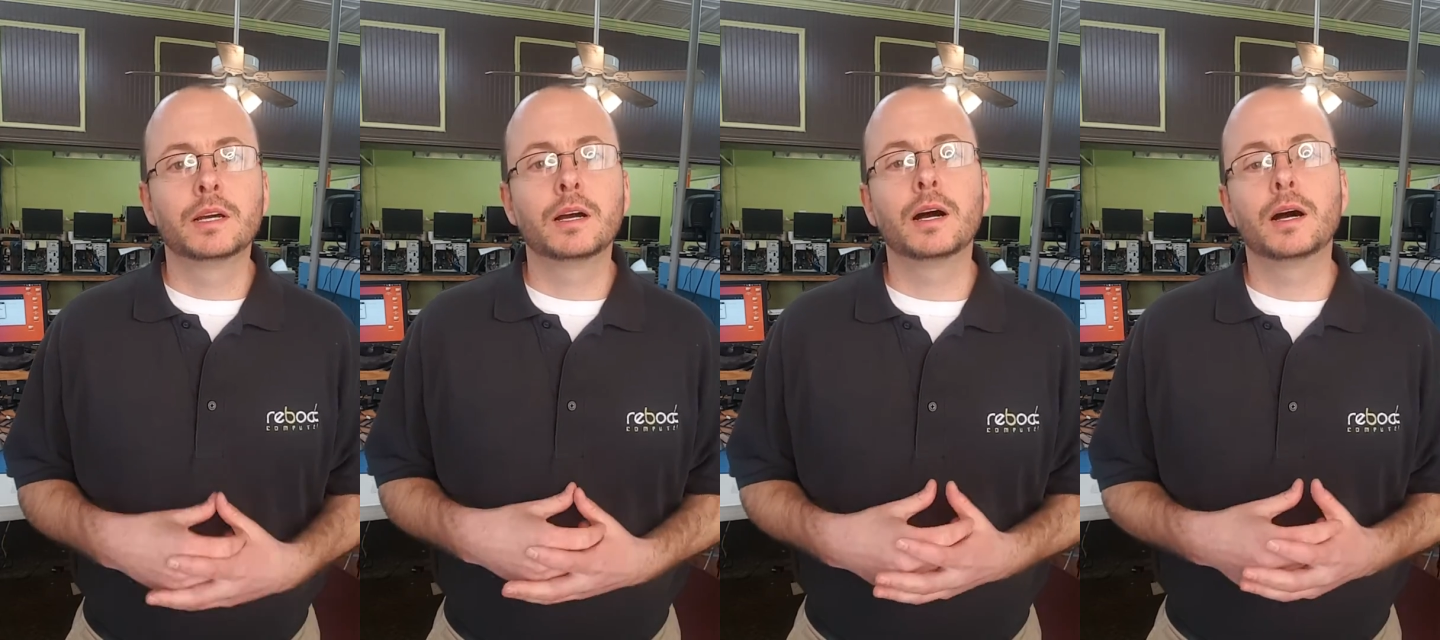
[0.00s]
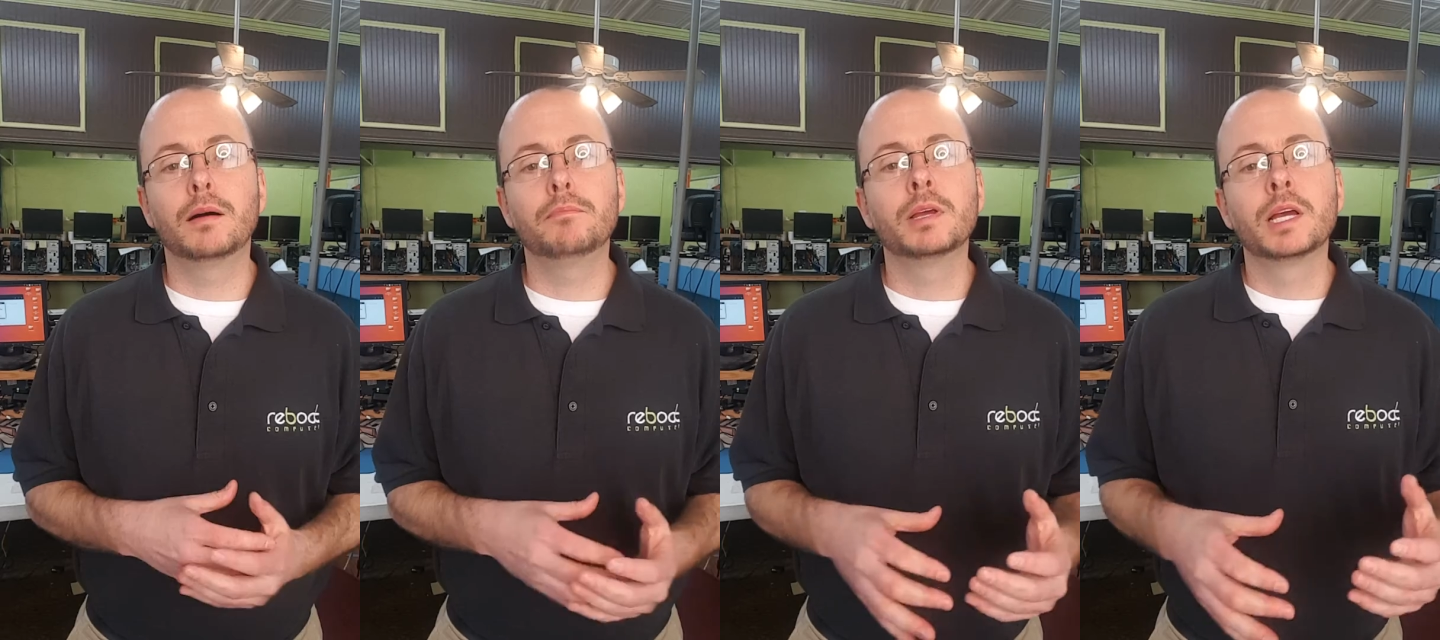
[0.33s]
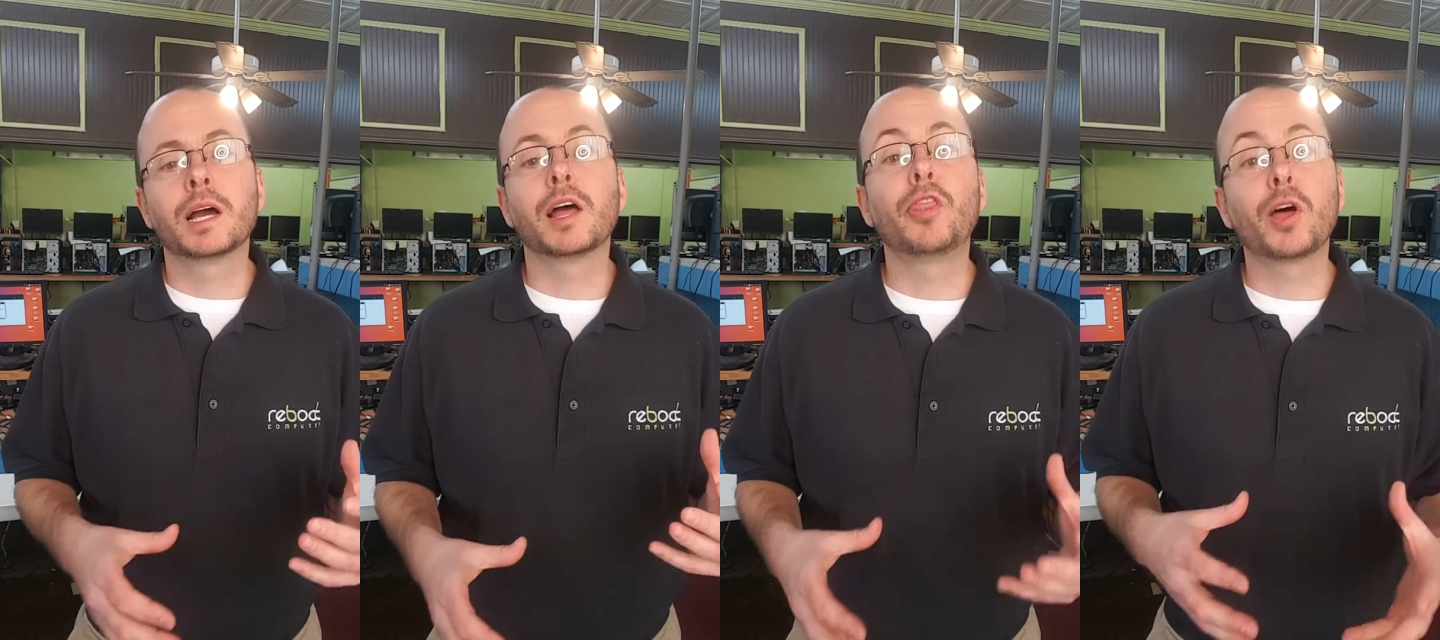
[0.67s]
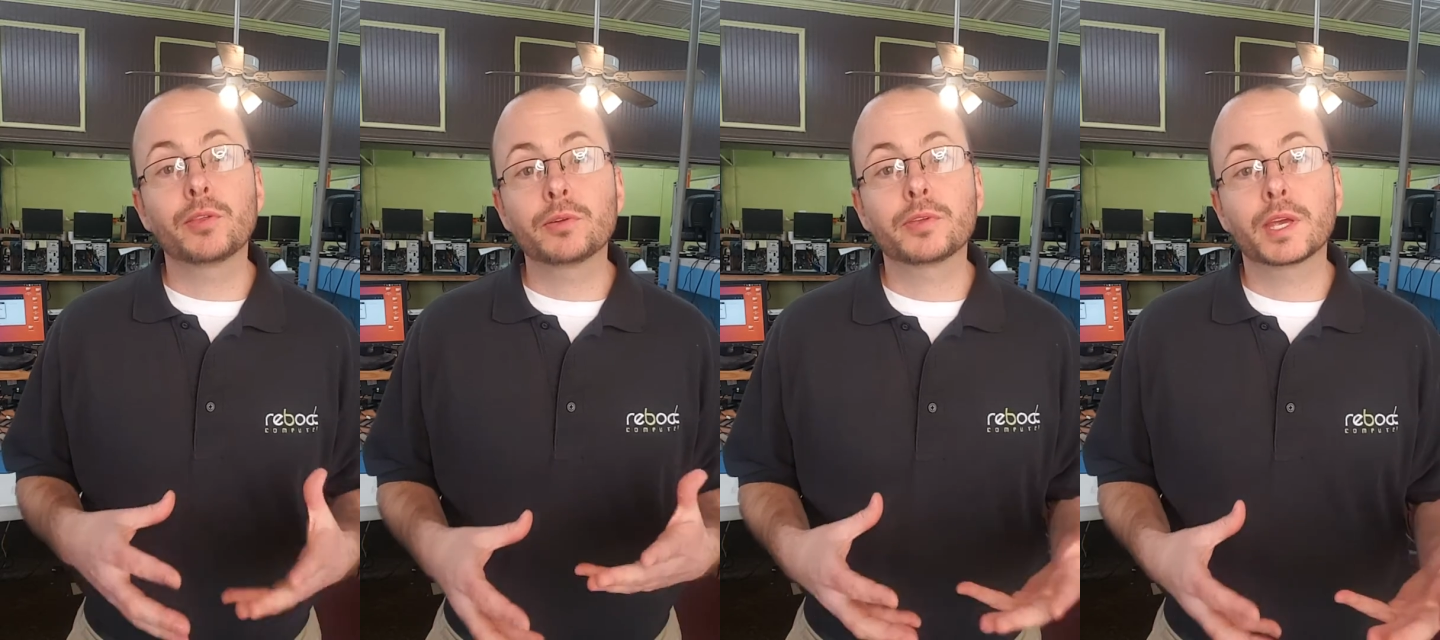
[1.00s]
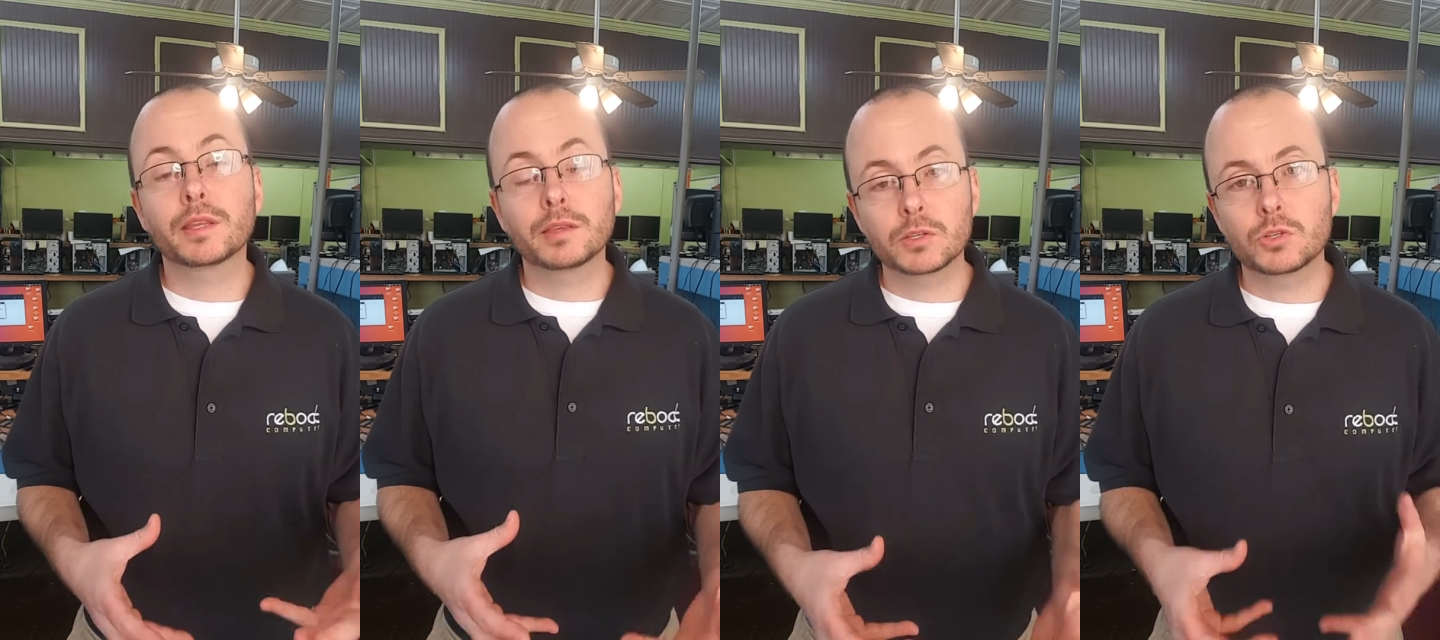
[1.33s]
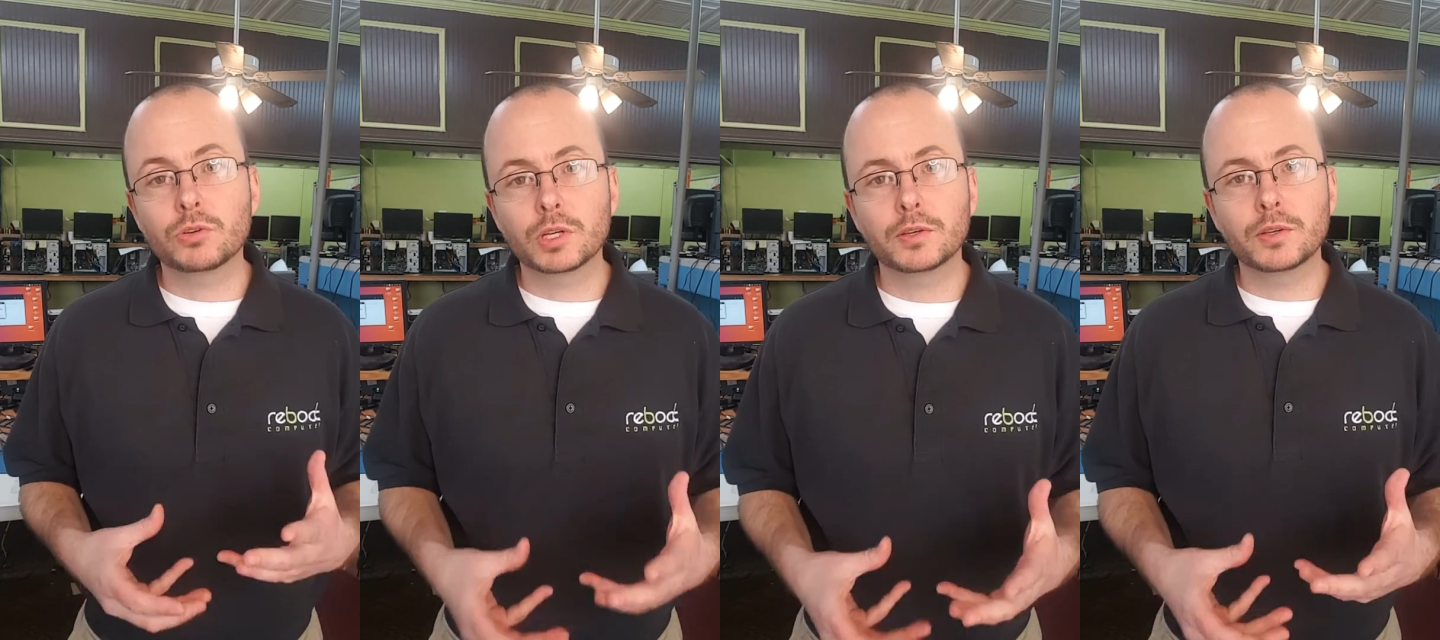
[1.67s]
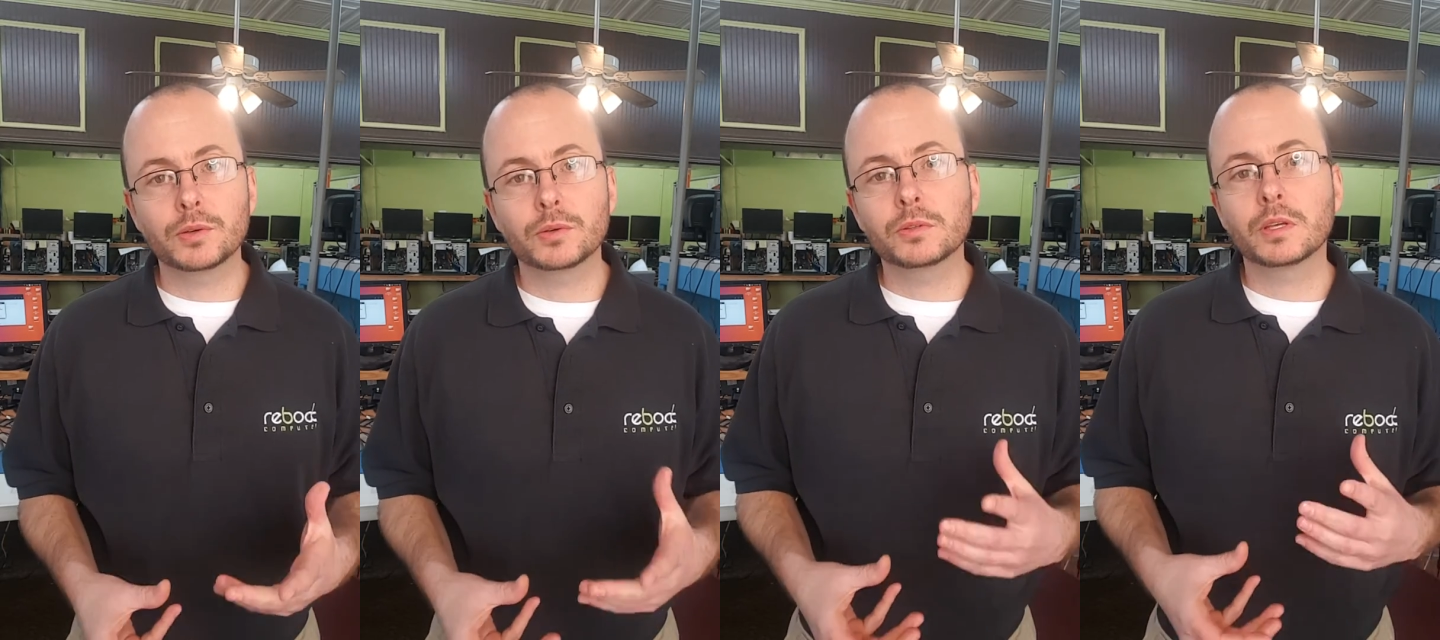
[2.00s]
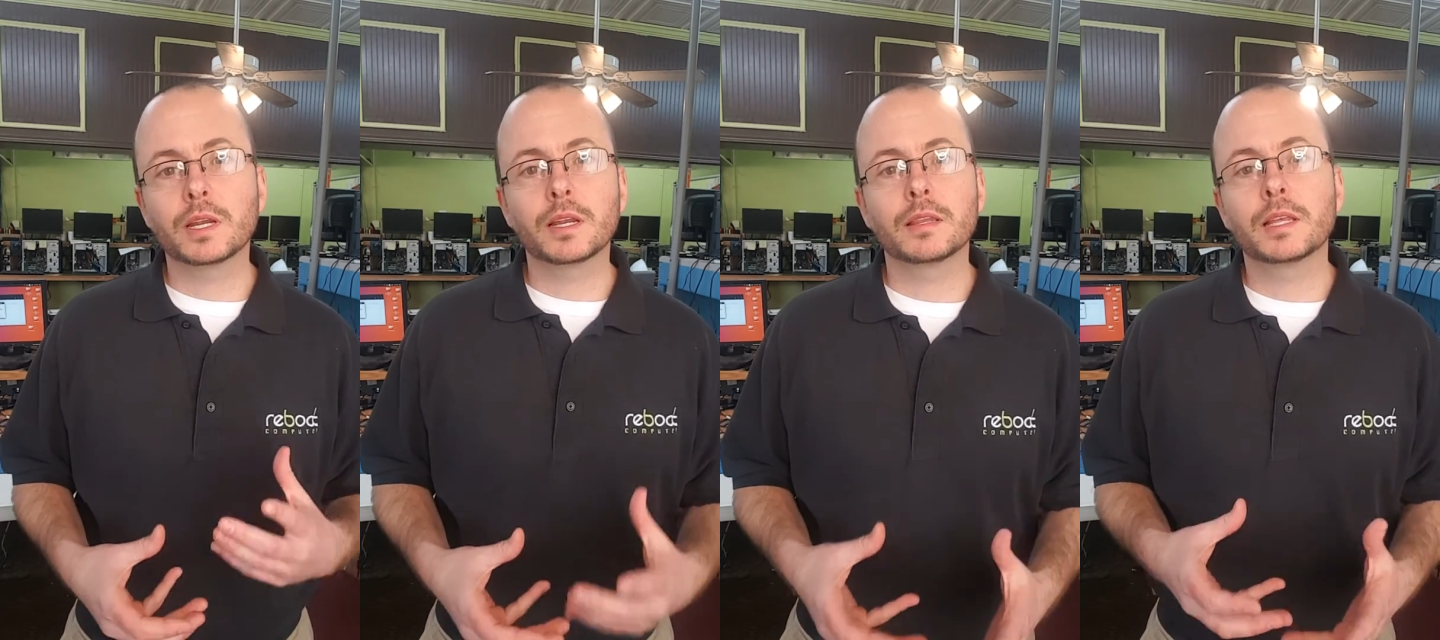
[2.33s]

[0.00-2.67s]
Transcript: Um, another thing that you can do that,